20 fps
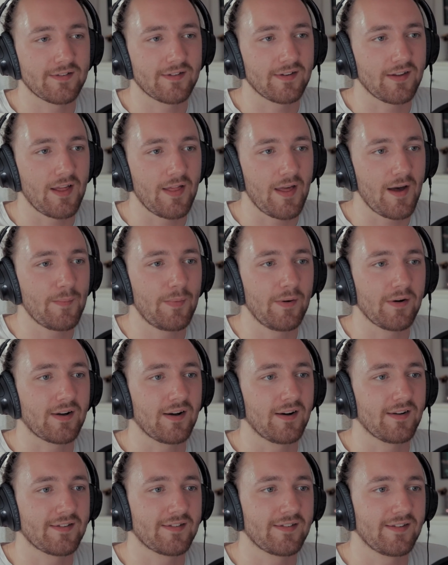their
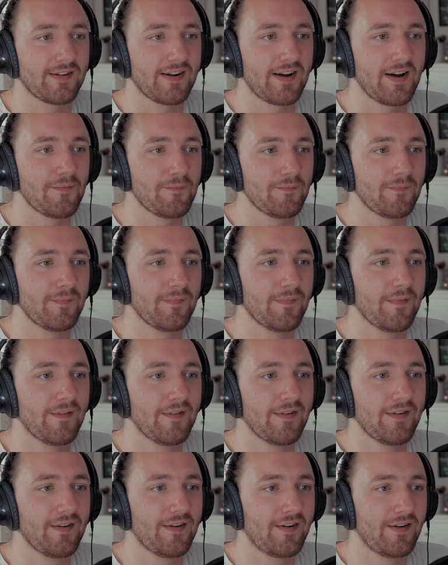podcast on
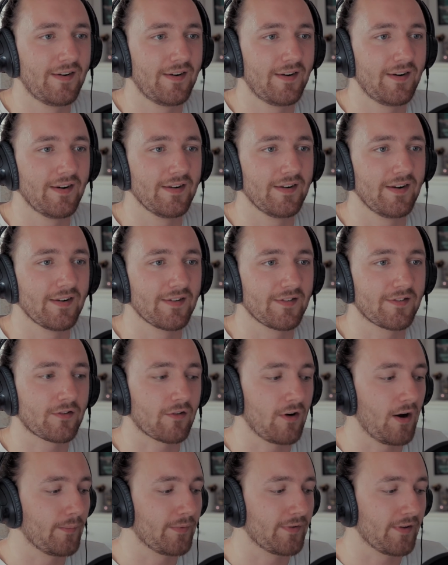on Scrubs.